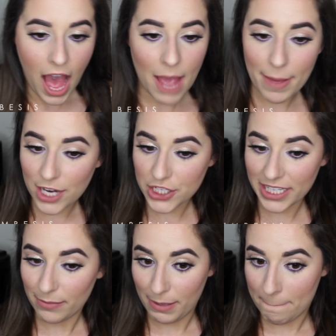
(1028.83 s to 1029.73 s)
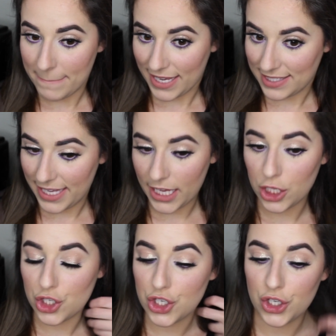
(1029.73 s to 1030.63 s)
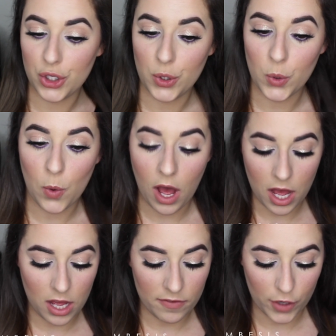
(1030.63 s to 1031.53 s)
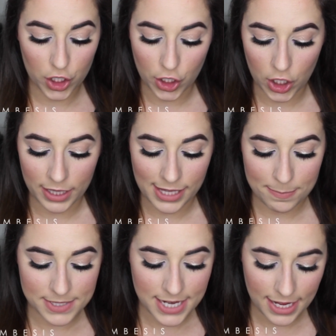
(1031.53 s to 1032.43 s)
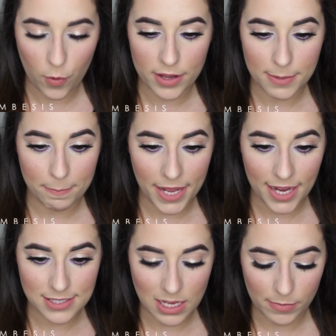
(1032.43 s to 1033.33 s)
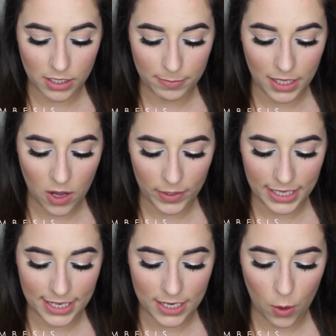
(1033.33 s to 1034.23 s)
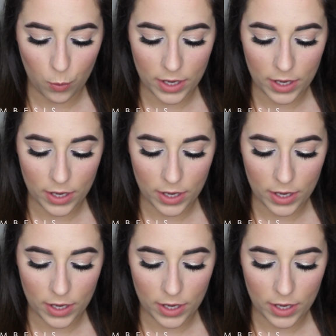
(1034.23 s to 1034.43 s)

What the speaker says: I'm actually going to be mixing two of her lipstick. For the base, I'm going to be going in